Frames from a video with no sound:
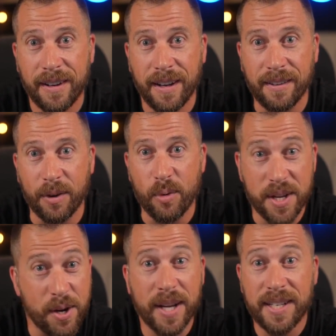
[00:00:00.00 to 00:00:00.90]
It's like, well,
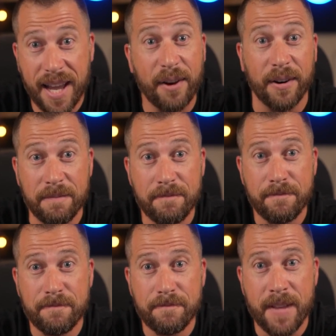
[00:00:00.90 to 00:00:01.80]
you don't get to hit her.
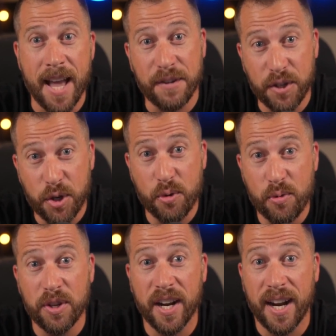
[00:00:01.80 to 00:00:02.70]
And if you do,
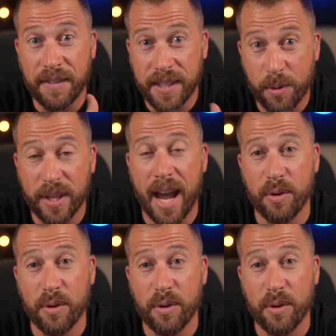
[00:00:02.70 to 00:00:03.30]
you're going to have to deal with a guy with a